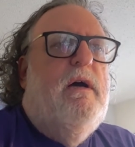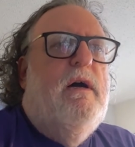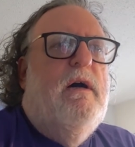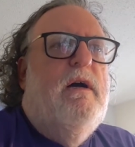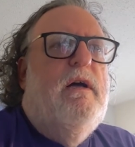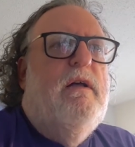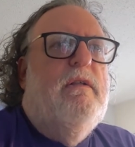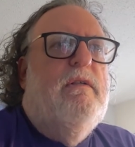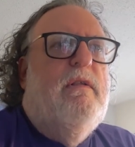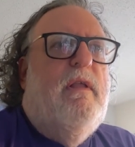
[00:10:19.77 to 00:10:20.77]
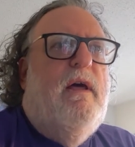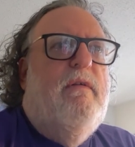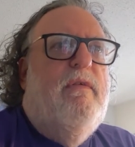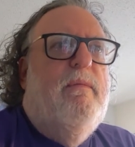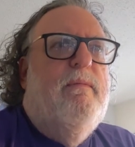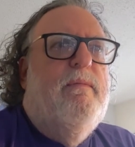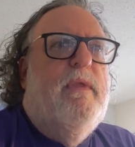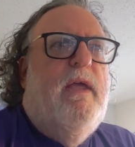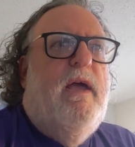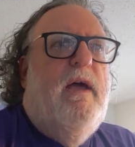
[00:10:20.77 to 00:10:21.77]
A lot of them
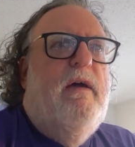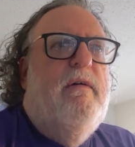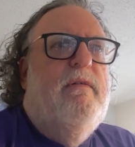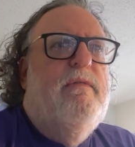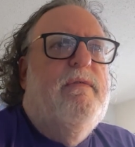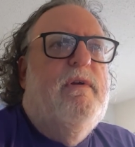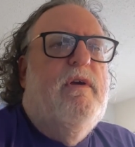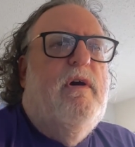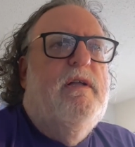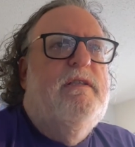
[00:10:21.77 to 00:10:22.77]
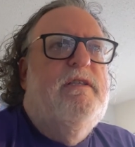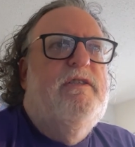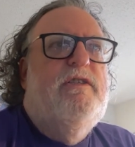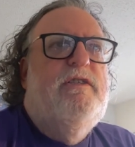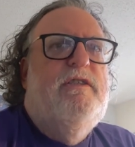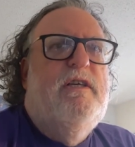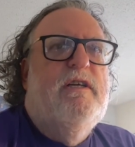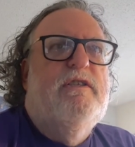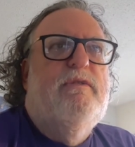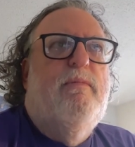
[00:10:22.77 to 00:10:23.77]
have gone to 6.